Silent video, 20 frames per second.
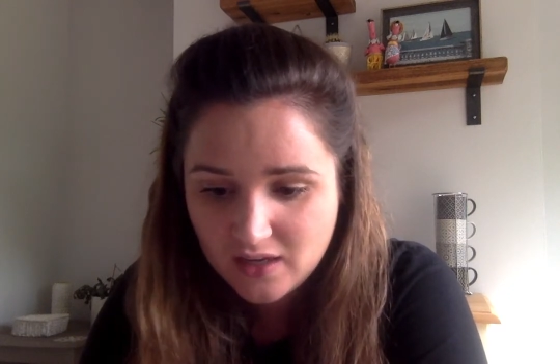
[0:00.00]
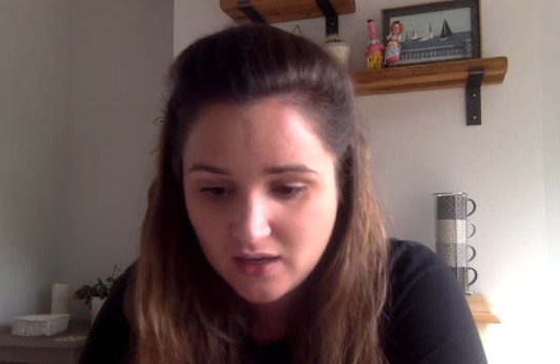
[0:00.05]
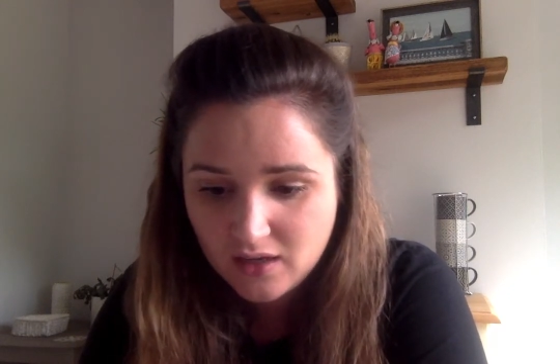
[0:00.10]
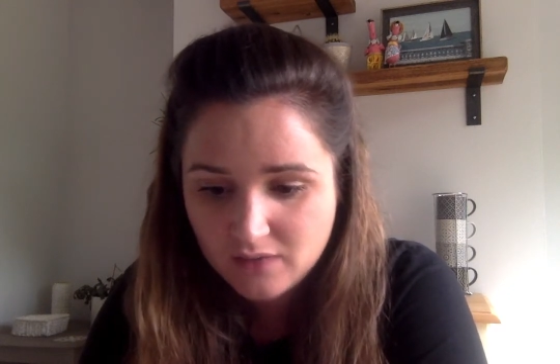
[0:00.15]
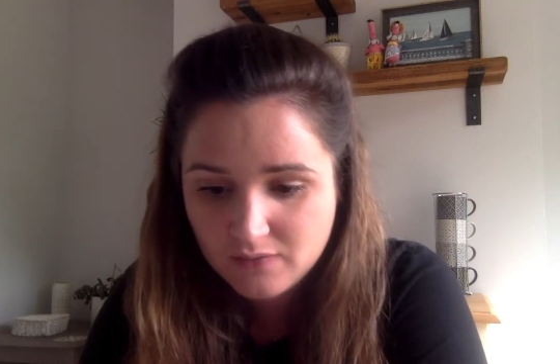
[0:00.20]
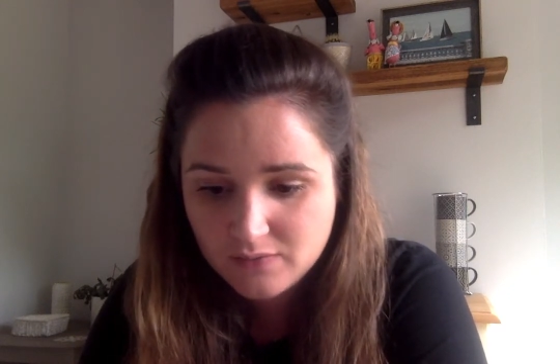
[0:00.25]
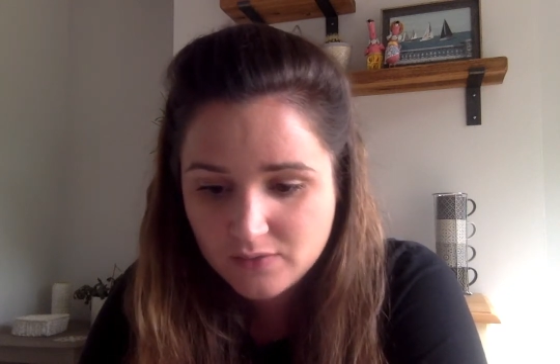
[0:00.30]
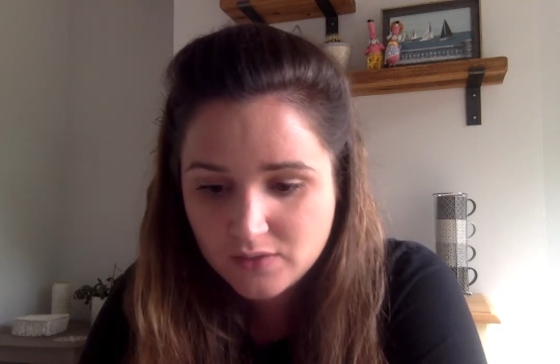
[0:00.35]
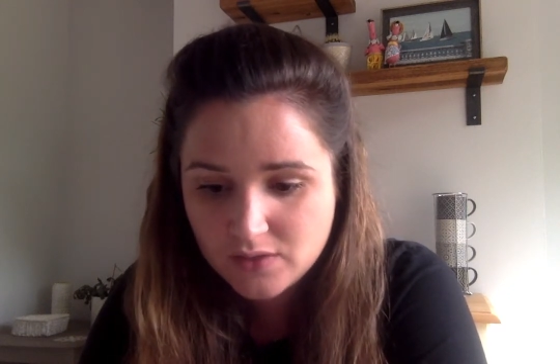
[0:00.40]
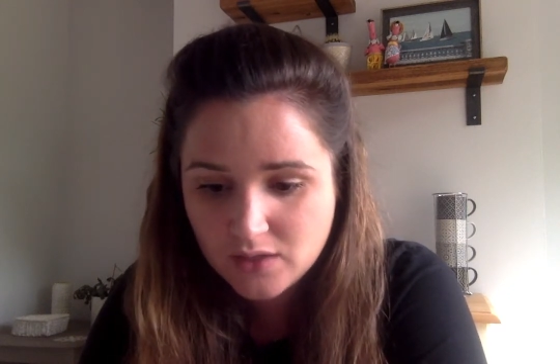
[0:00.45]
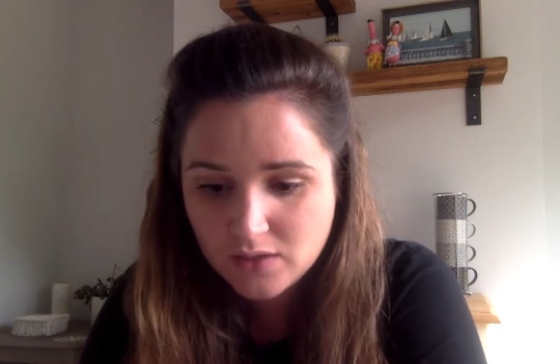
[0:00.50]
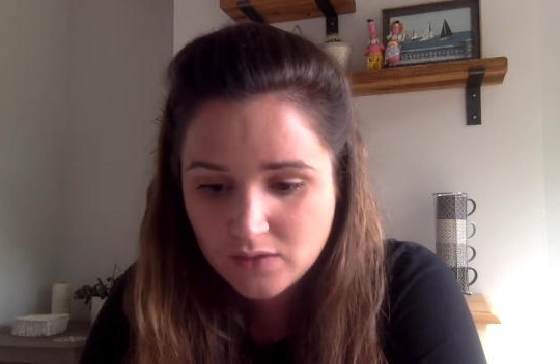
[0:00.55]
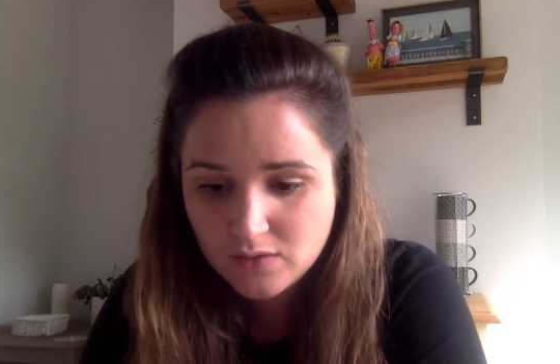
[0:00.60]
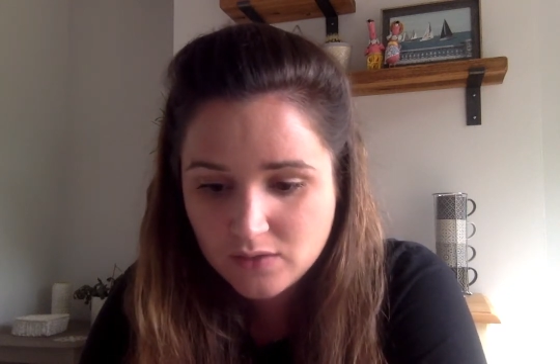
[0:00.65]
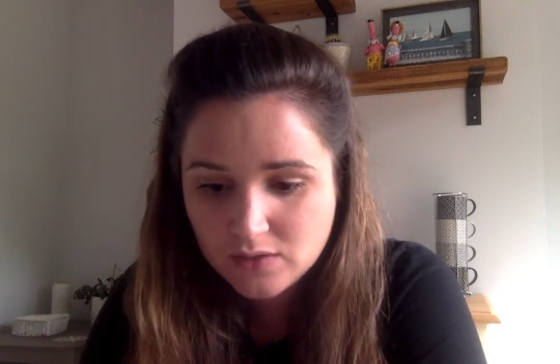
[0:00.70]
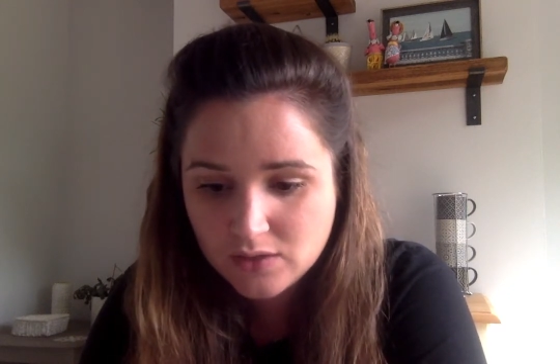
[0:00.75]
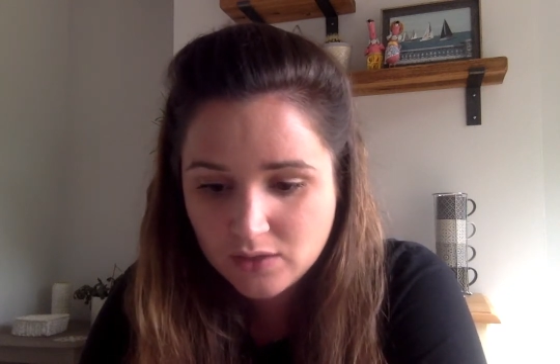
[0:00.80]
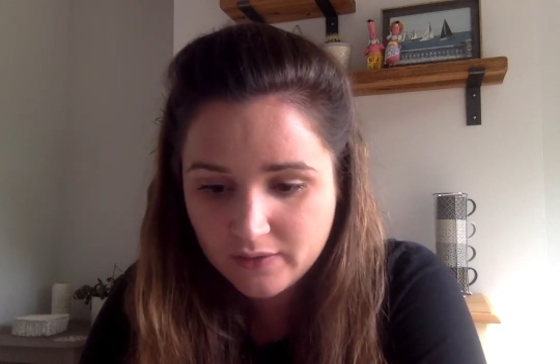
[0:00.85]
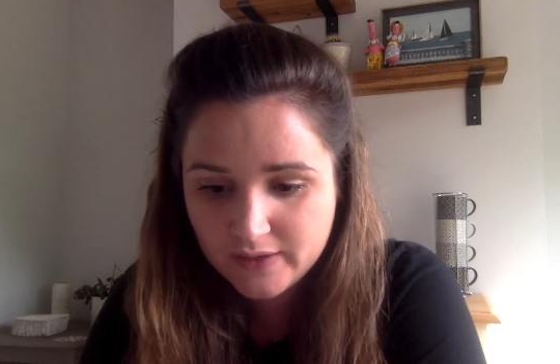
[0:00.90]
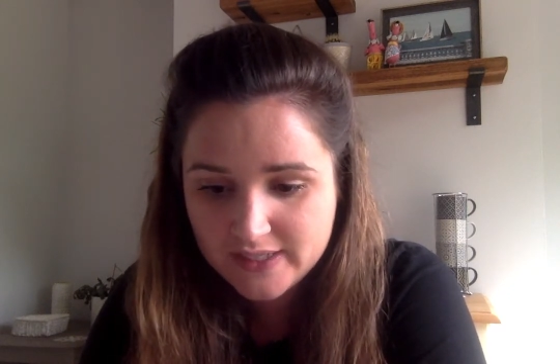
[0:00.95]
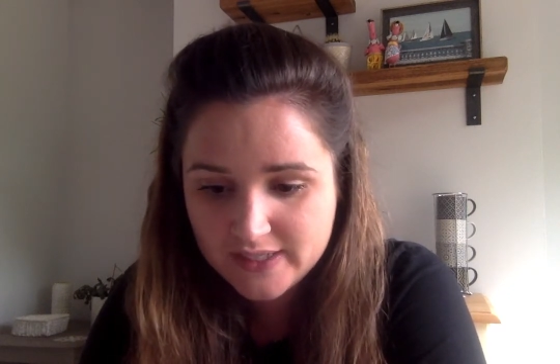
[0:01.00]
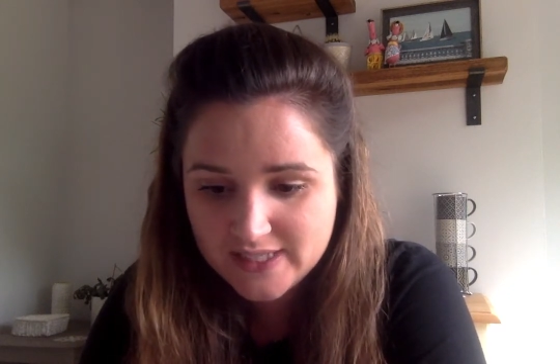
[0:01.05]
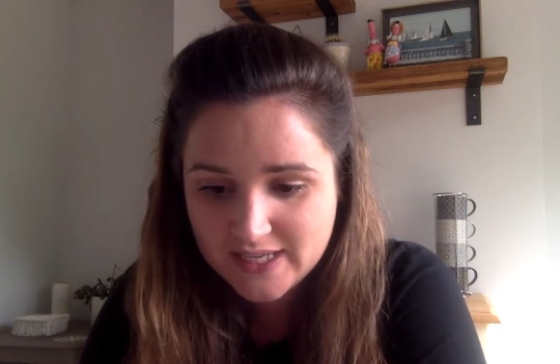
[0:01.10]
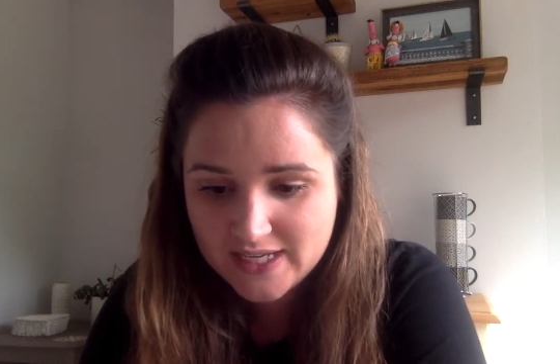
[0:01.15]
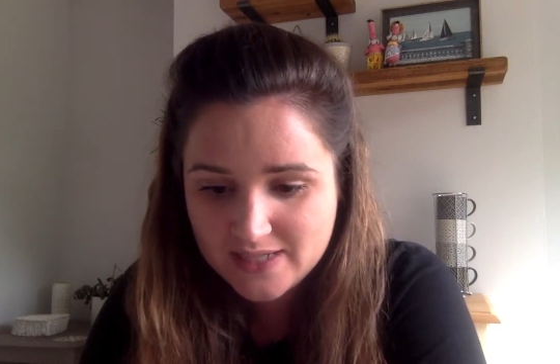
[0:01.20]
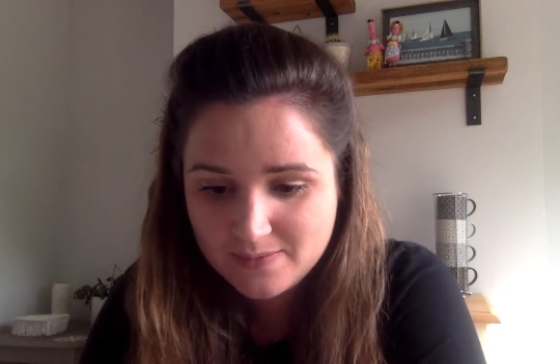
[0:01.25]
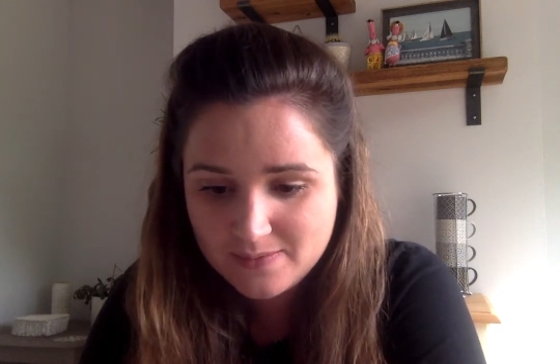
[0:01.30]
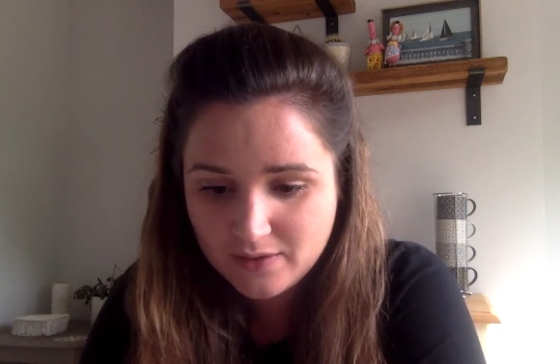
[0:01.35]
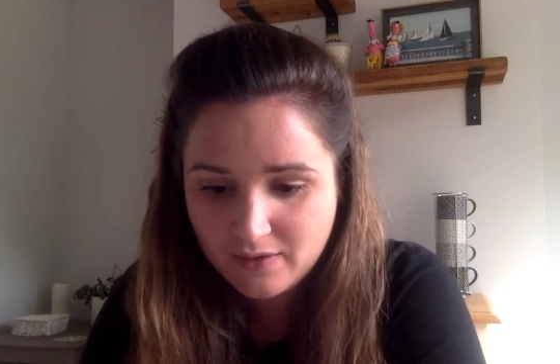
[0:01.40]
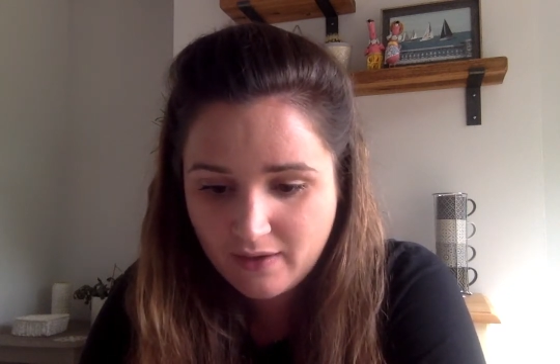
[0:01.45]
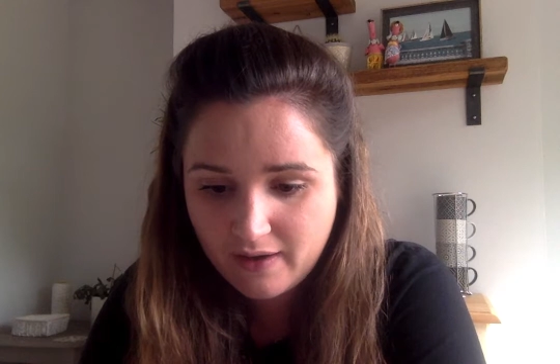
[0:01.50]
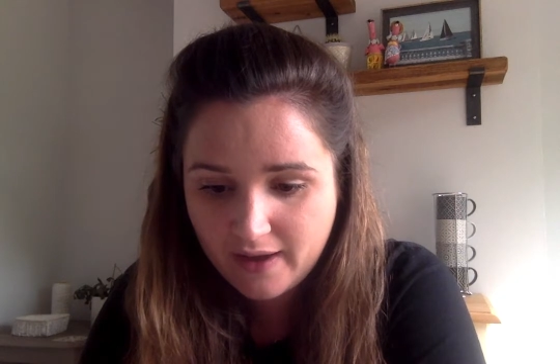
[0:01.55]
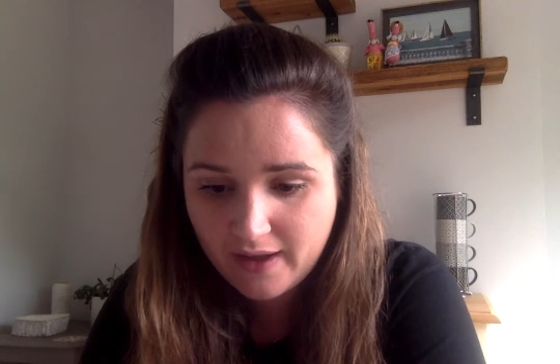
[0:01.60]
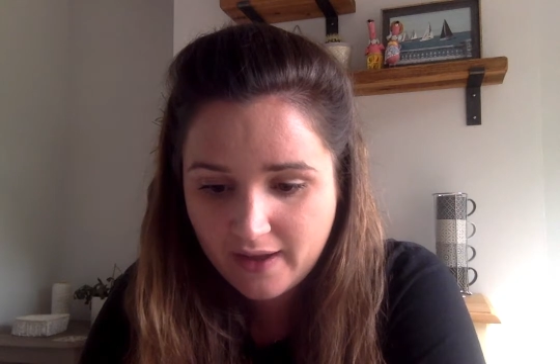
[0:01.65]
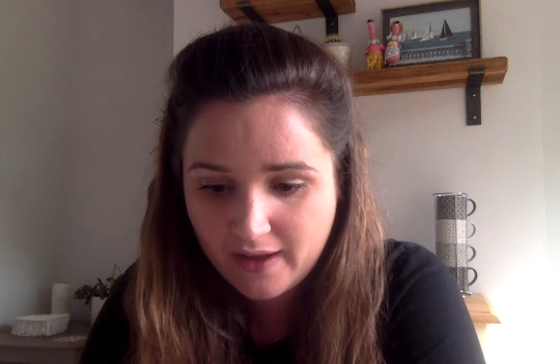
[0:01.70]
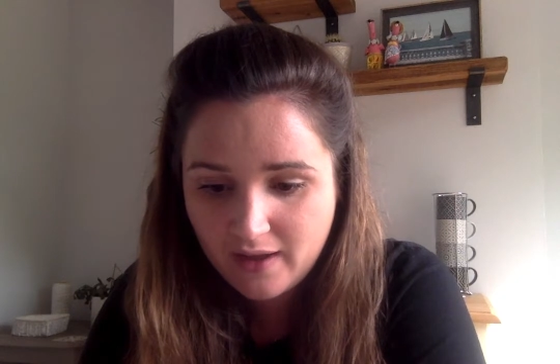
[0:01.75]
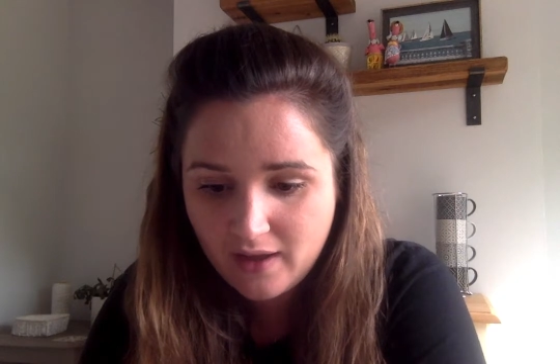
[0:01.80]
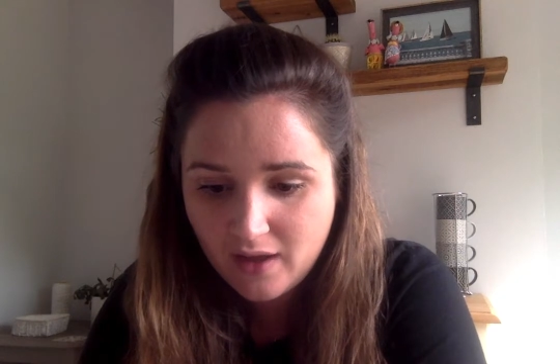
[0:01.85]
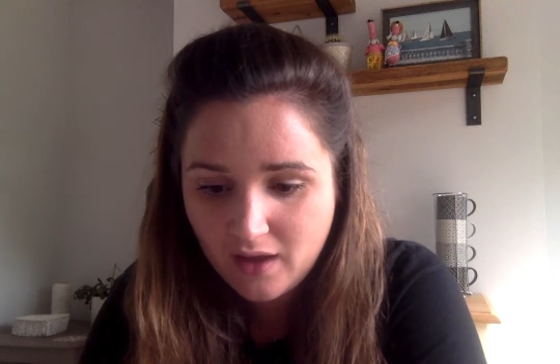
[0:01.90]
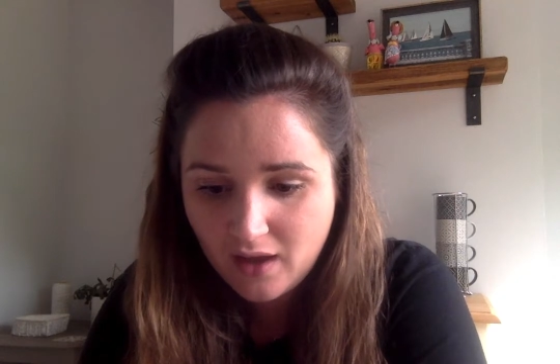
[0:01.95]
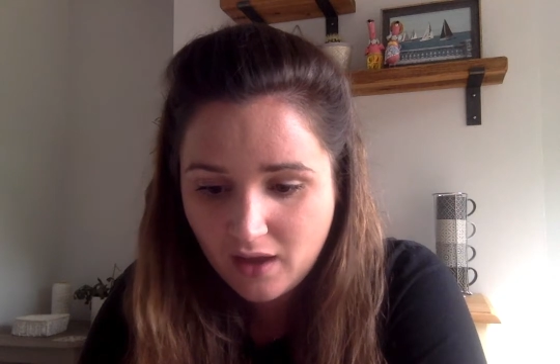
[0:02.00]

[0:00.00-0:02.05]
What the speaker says: "I'm so sorry," says McGregor.